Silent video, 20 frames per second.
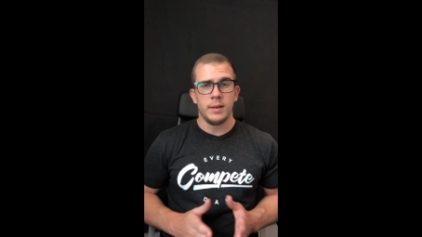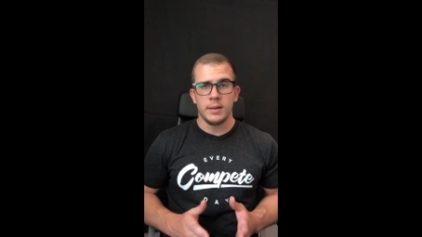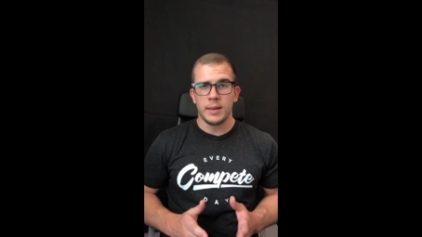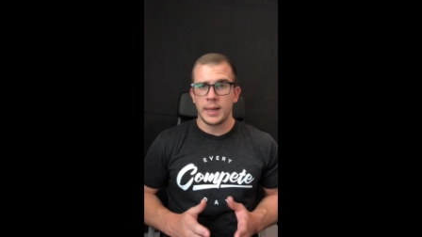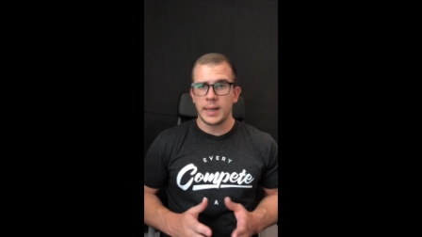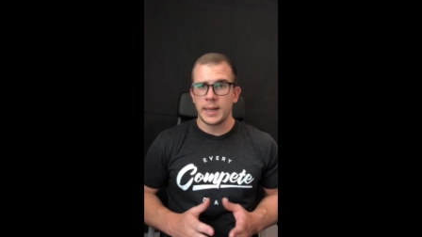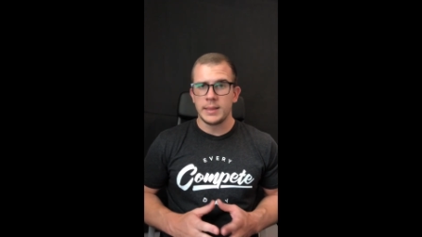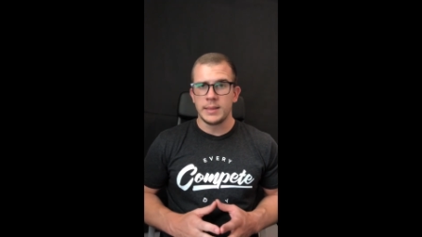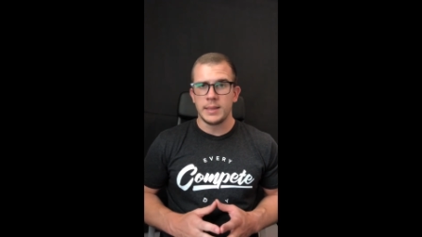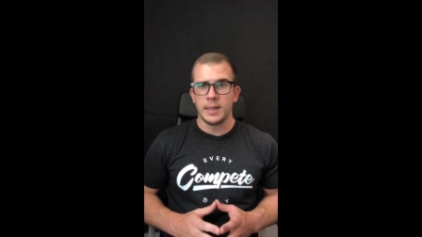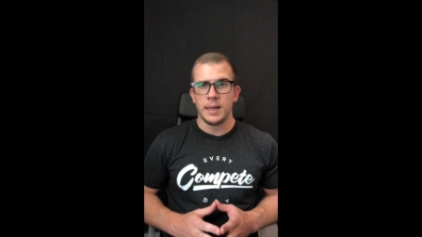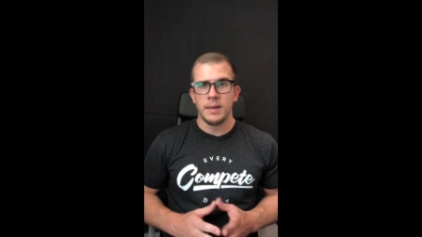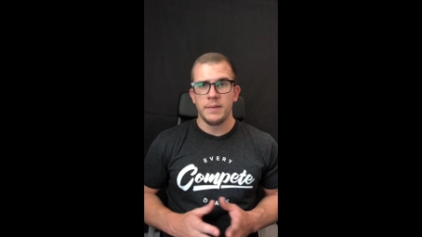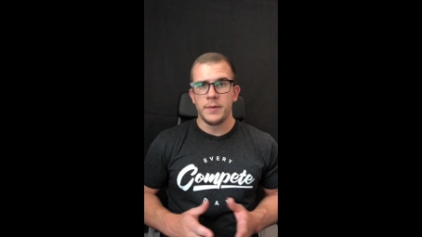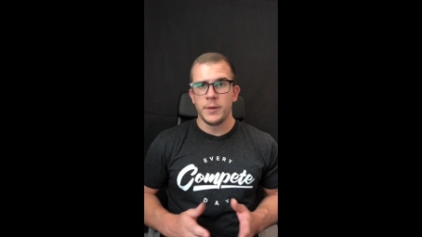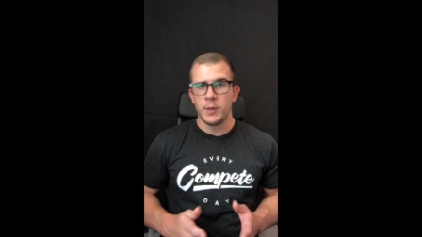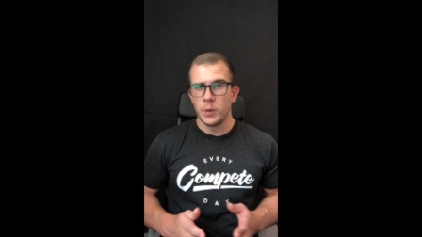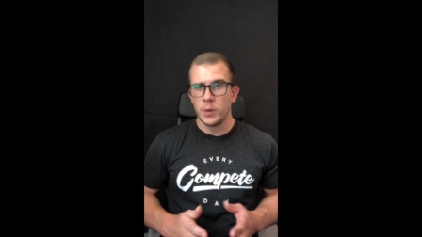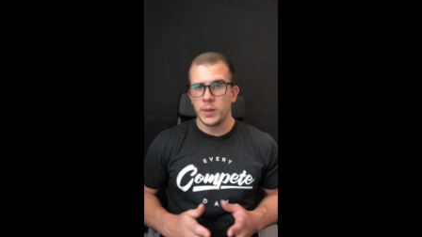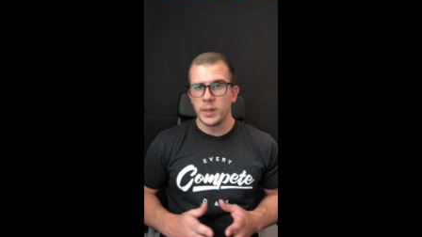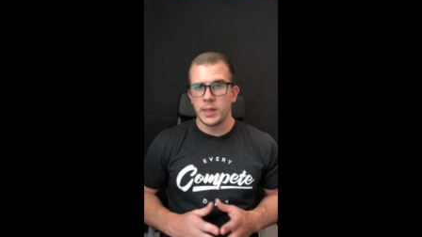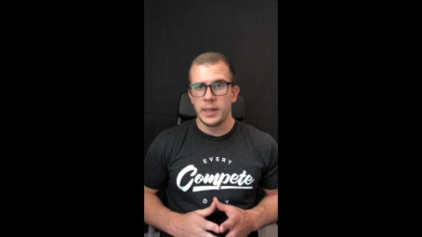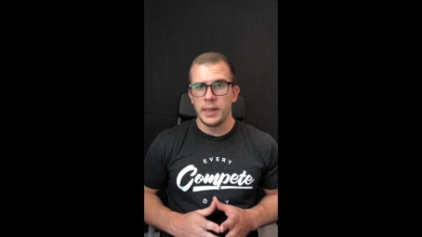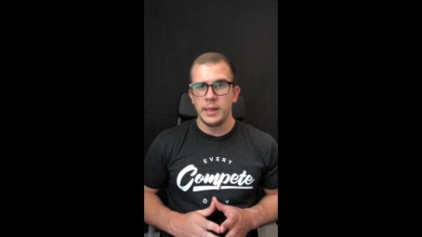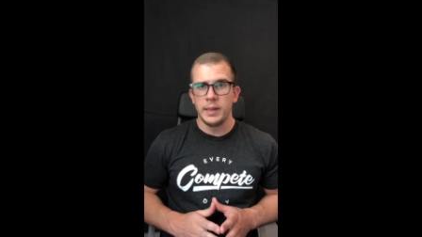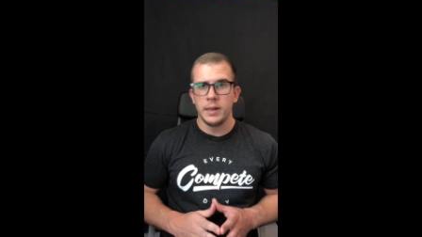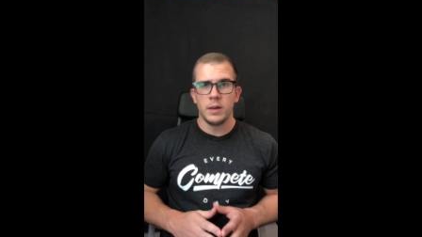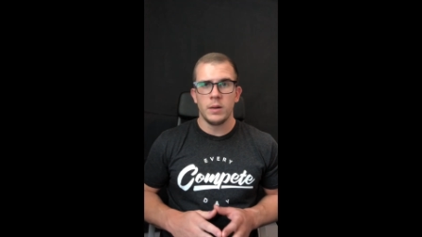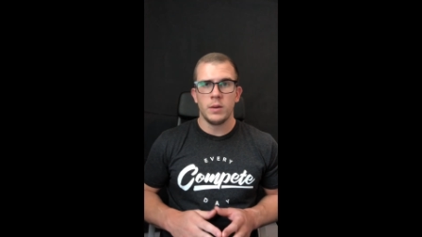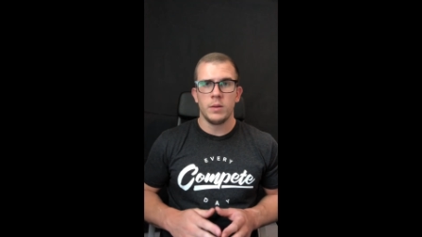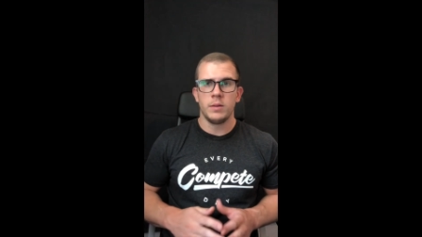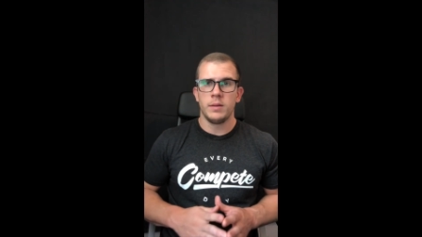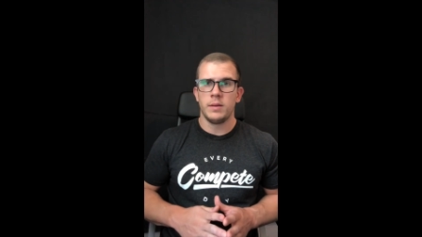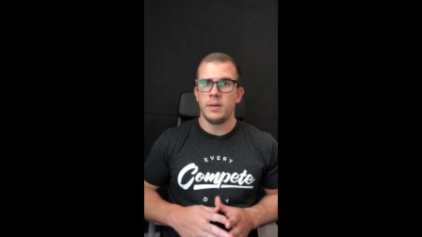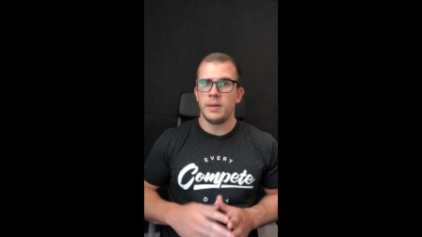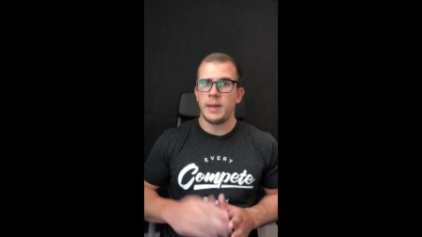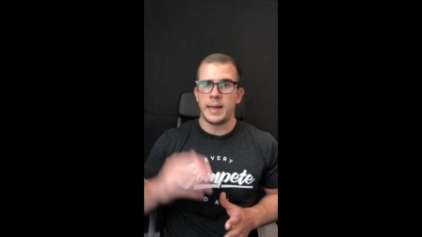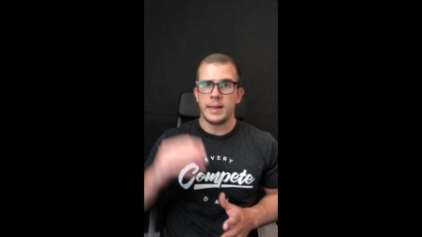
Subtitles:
Like I said, if you're doing keto,